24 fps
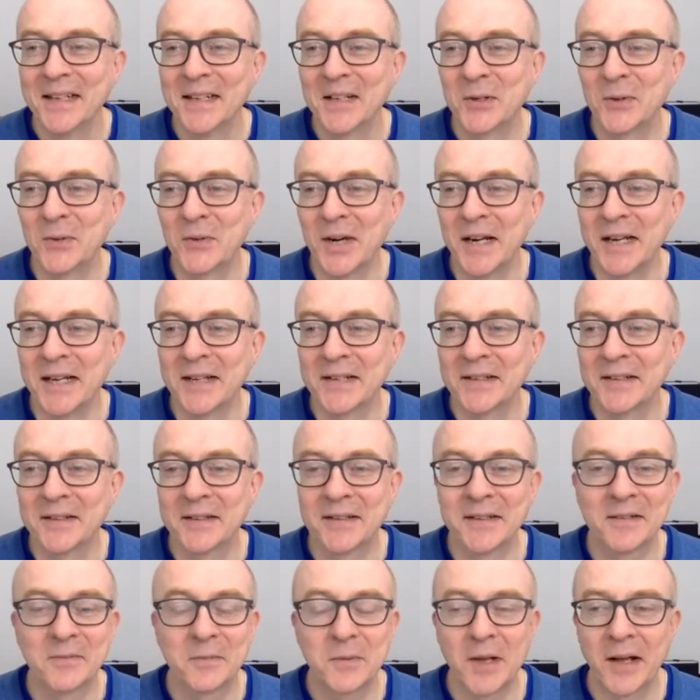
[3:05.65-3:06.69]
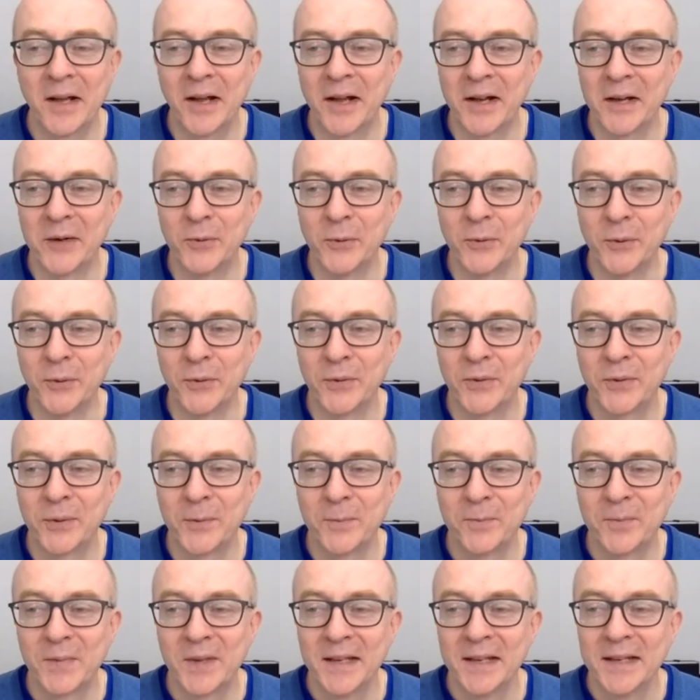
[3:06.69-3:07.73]
Great. Hi, Ruth.
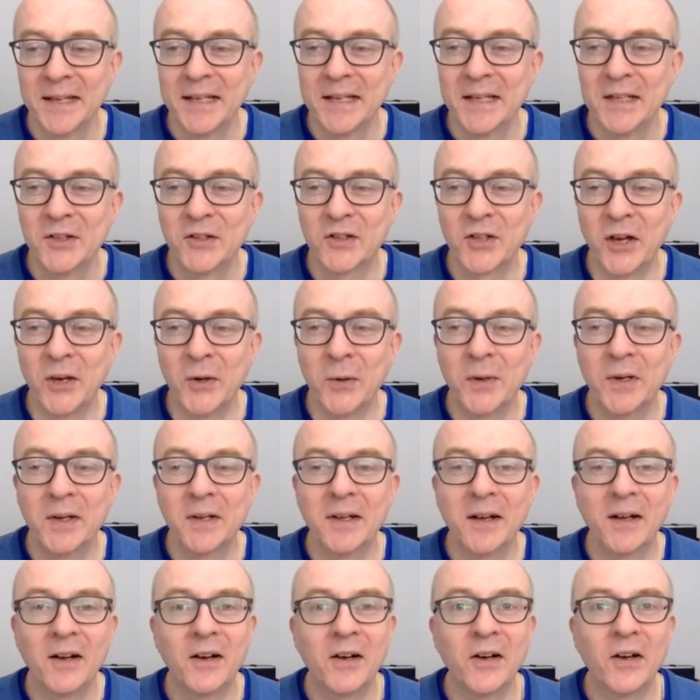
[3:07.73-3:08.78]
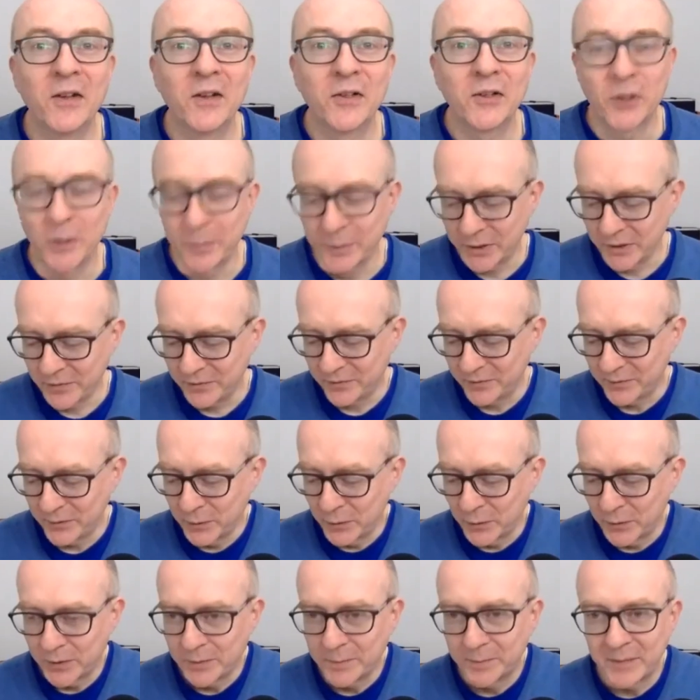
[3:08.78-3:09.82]
So on the topic of
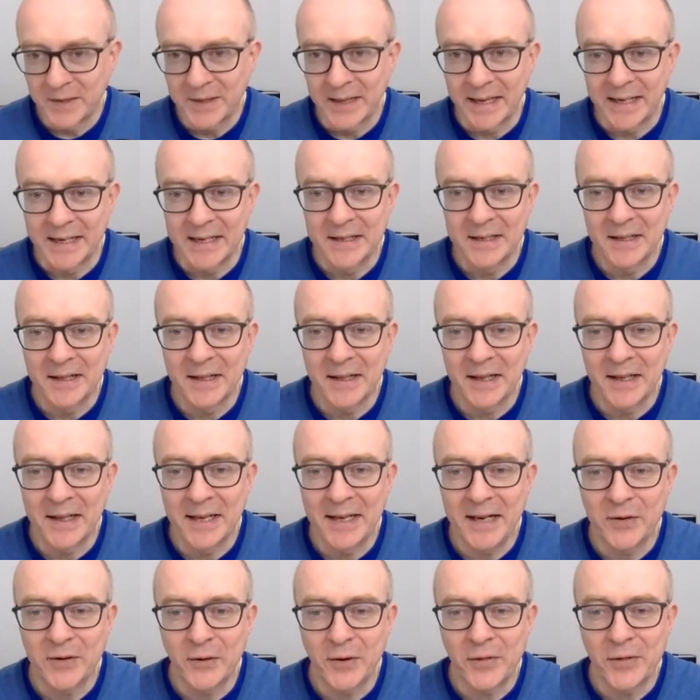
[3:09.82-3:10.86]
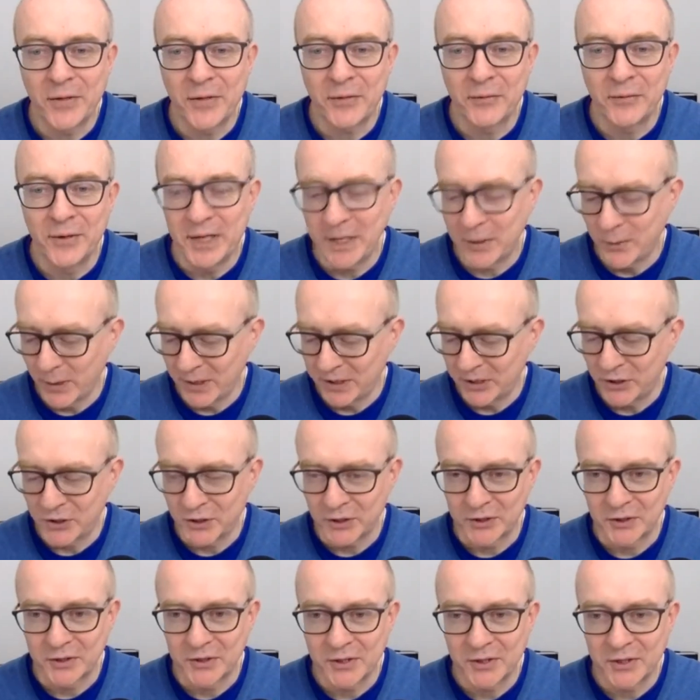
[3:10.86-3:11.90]
food, then, here are three
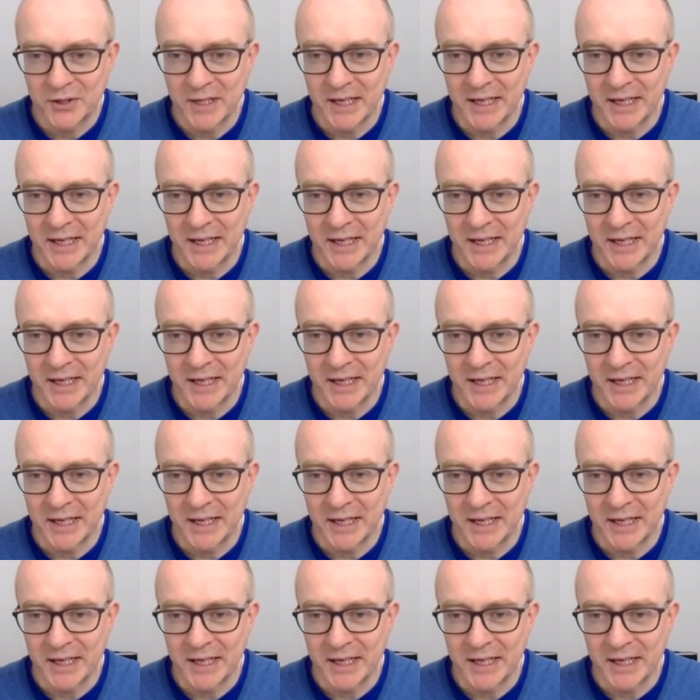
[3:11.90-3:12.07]
questions.